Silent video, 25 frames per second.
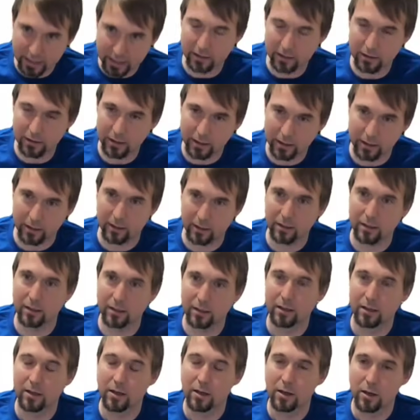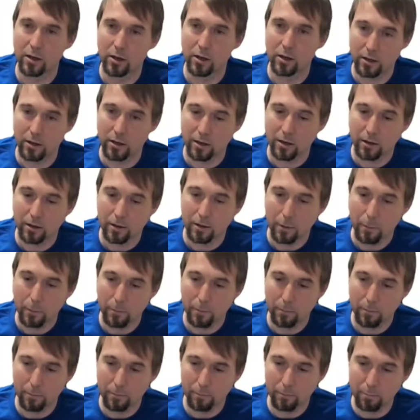data lake,
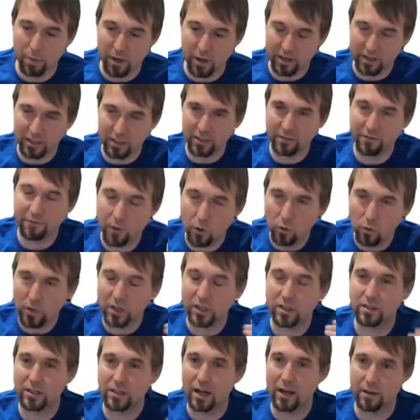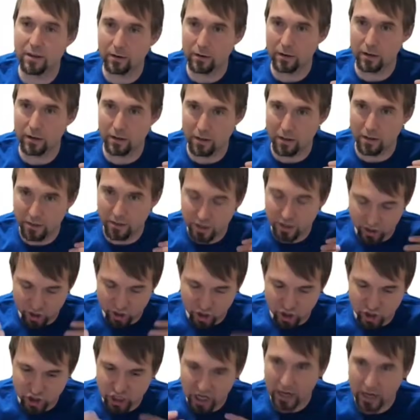but it's focused on the
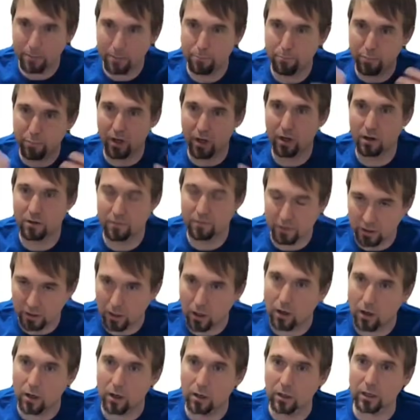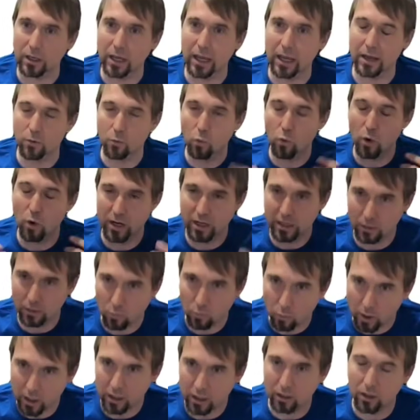shape of a log and what
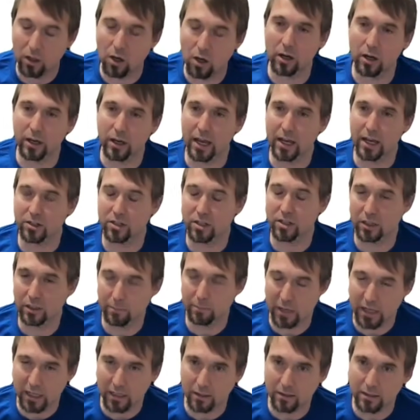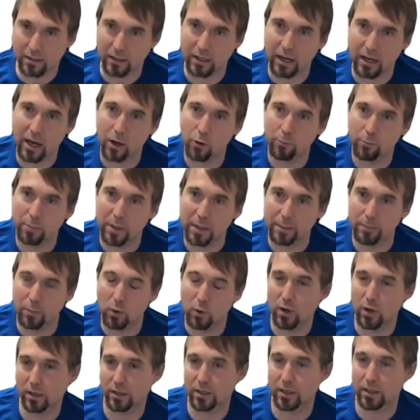a log actually means and how people
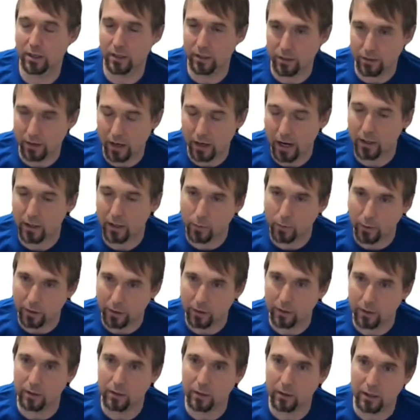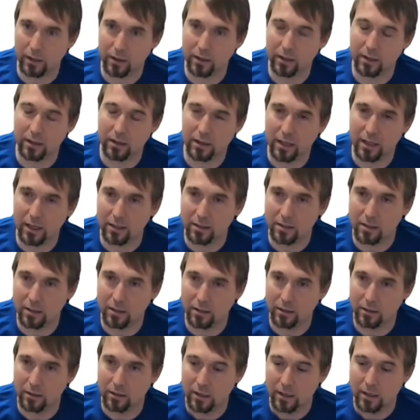want to interact with it. And I think that's
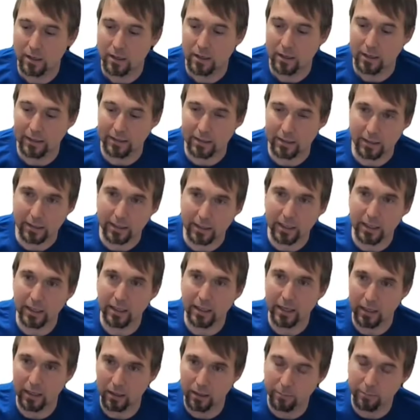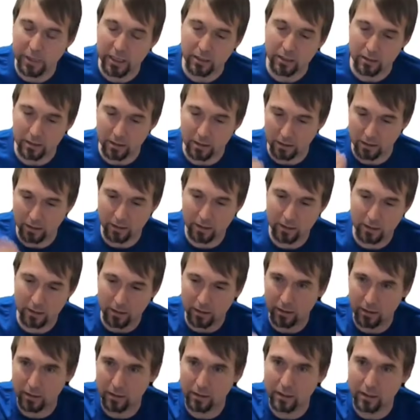a key element in
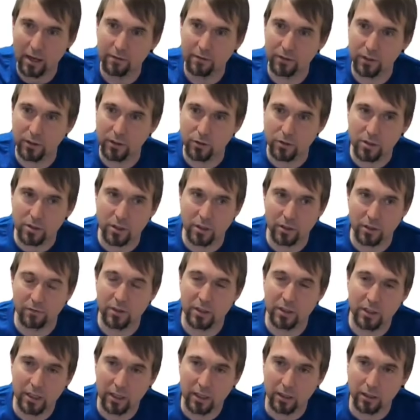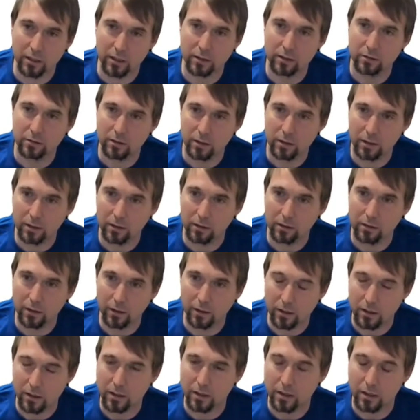the evolution of the data
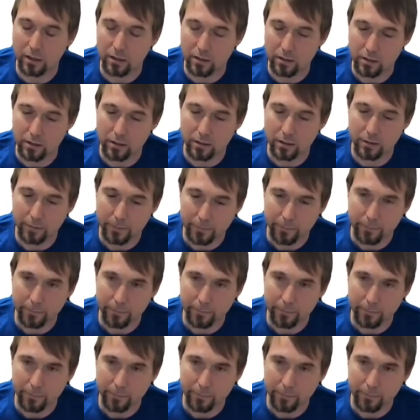architecture.